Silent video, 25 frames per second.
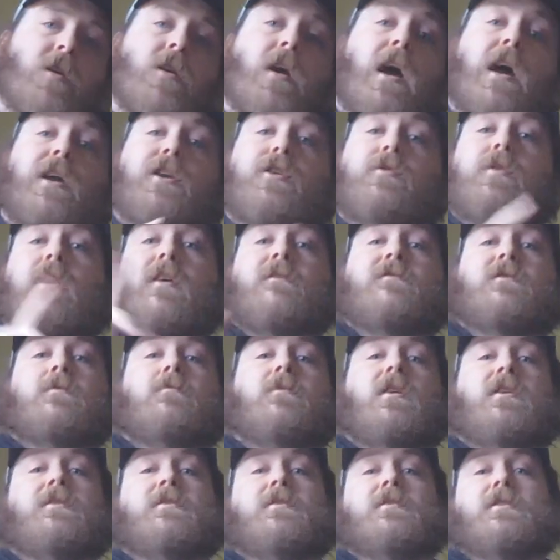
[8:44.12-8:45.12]
I do have
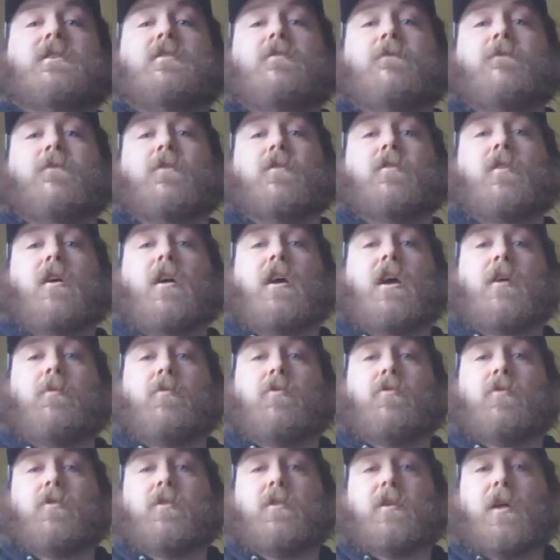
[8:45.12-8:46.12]
some lessons out for claw
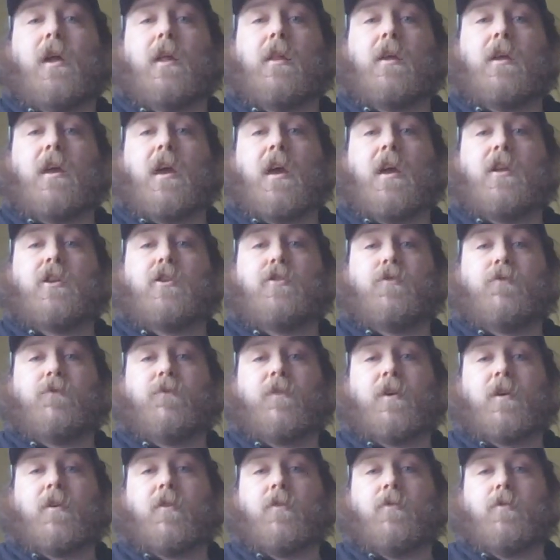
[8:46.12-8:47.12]
hammer ukulele and
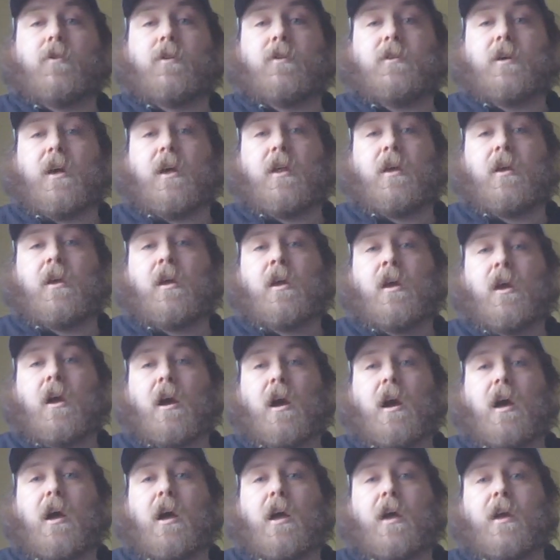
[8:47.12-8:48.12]
two-finger ukulele,
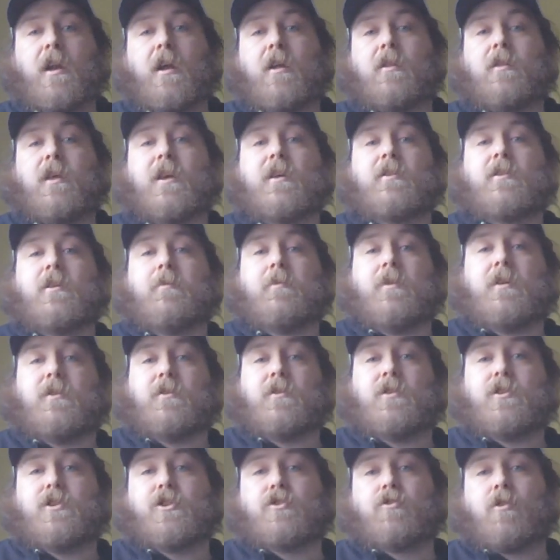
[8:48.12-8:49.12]
and I'll link them in
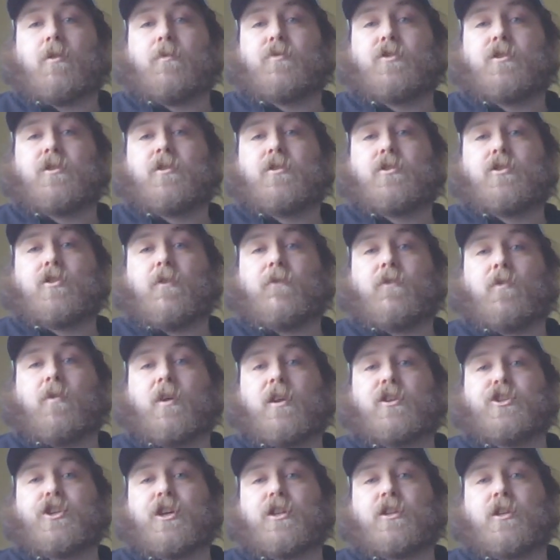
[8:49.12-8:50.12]
the description. So if you
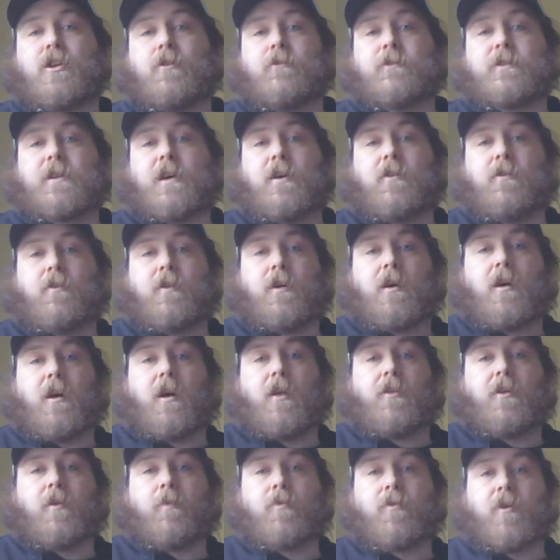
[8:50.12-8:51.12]
want to check those out,
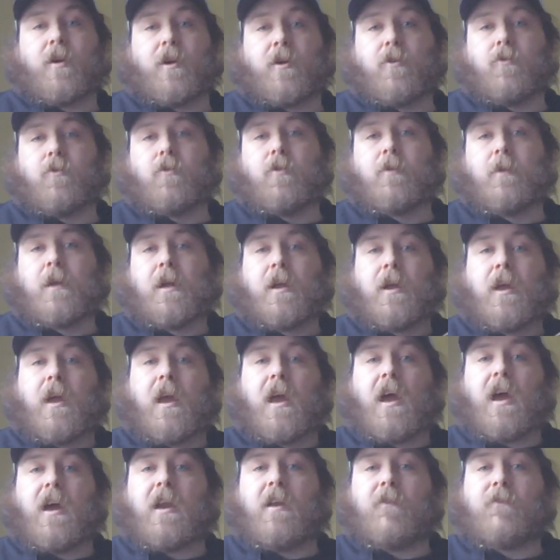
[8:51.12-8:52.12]
they're pretty cool.
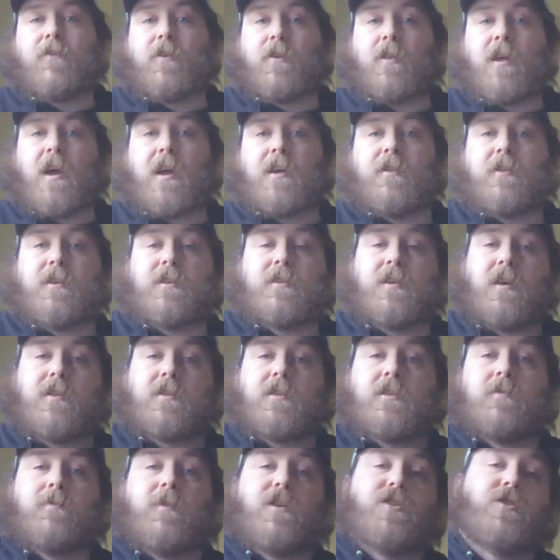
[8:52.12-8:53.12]
And if you're liking these
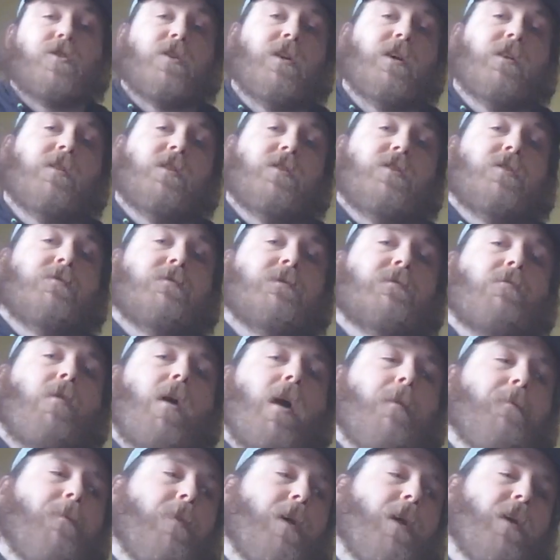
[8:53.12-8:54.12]
lessons, make sure you hit the
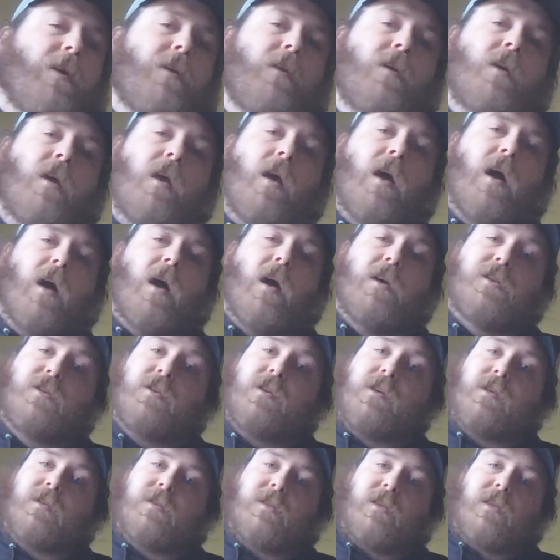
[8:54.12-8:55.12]
subscribe button
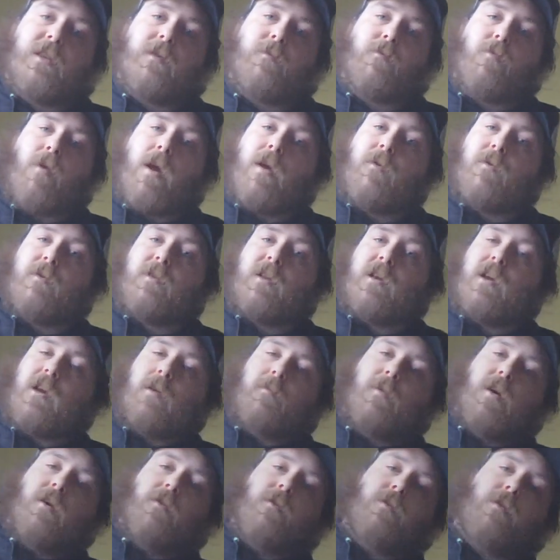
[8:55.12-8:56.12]
so you can see them right when they
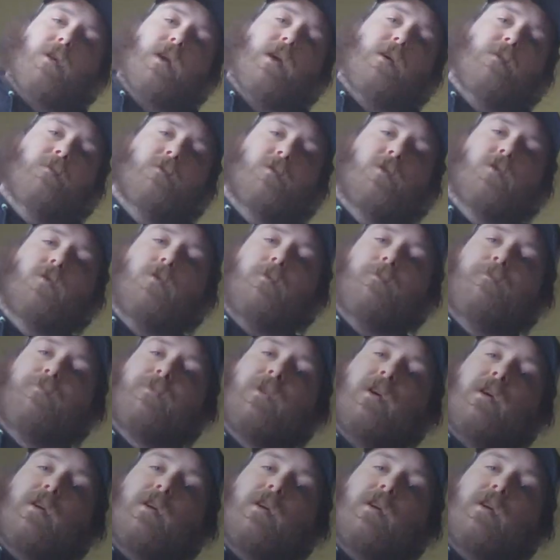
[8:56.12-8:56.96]
come out, okay? Cool.